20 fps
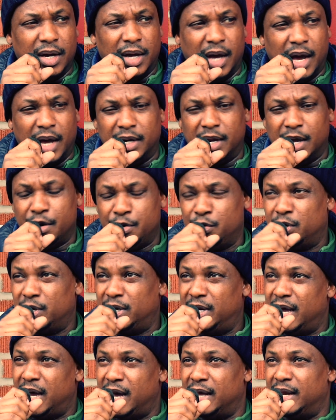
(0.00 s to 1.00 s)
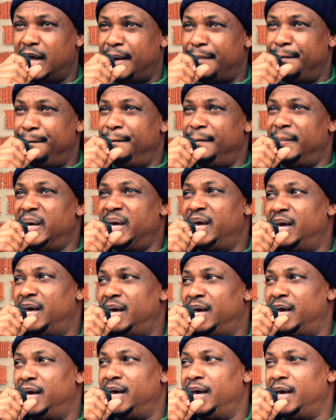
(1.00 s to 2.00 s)
And the road there had a
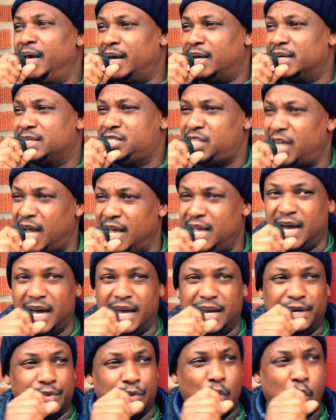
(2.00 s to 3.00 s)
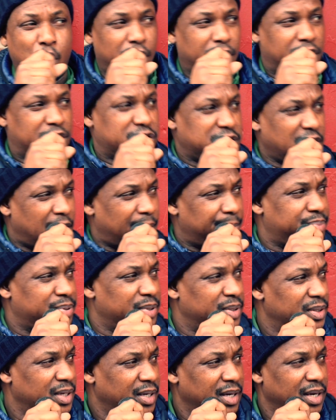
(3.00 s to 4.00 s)
big giant workshop.
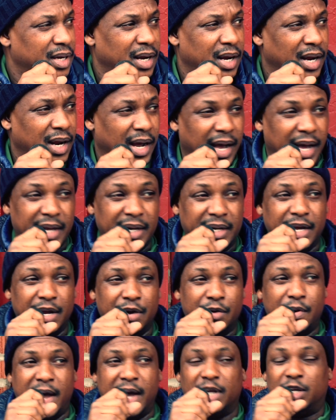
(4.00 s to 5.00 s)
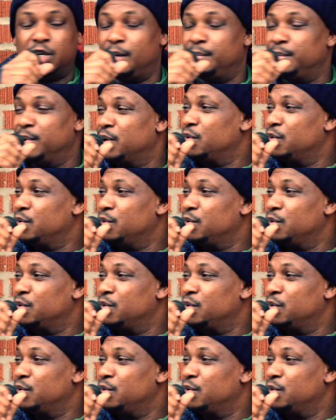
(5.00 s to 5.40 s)
And then right up the